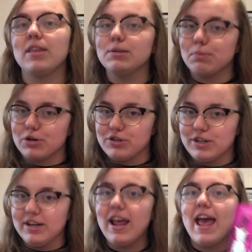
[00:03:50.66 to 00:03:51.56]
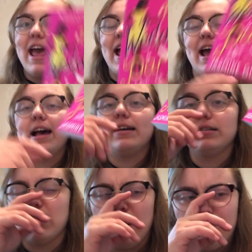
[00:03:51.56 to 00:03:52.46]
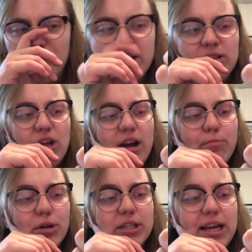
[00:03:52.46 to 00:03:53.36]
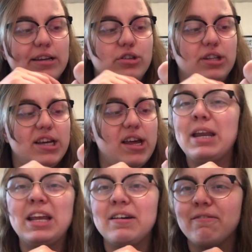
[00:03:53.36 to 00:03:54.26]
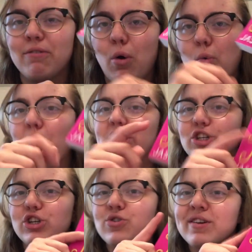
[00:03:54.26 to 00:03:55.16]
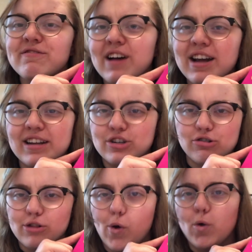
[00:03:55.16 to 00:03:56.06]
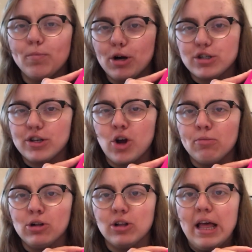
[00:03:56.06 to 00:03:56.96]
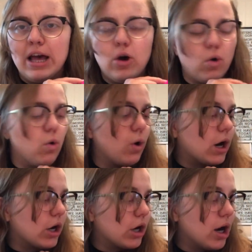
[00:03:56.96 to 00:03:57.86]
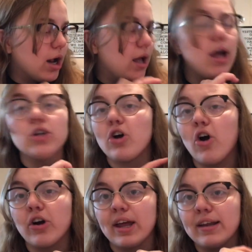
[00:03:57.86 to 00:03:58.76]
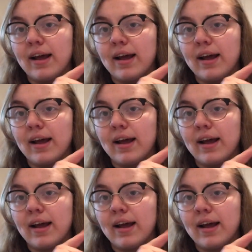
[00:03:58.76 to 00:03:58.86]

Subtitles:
This person has written a lot of books actually, many of which you can find at your local Barnes & Noble or Target.